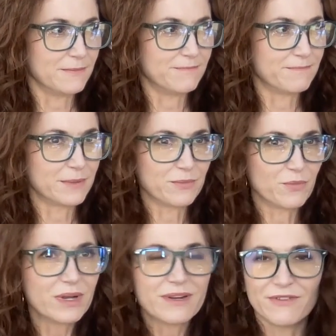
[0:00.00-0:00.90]
But
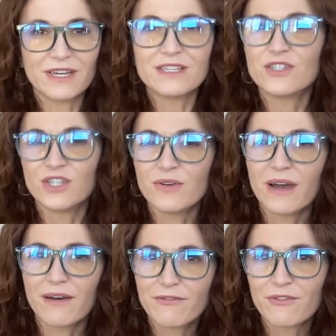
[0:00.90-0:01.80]
what advice do you
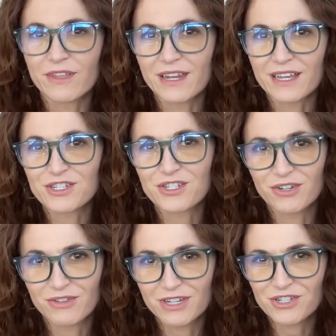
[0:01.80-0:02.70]
have for the next
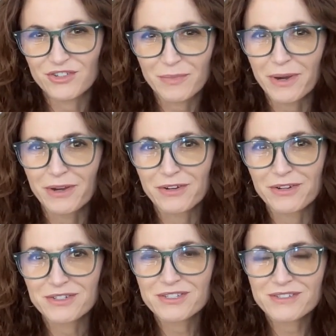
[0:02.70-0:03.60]
generation of
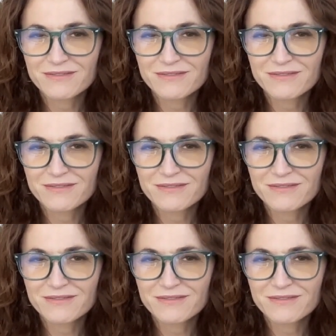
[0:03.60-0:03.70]
marketers?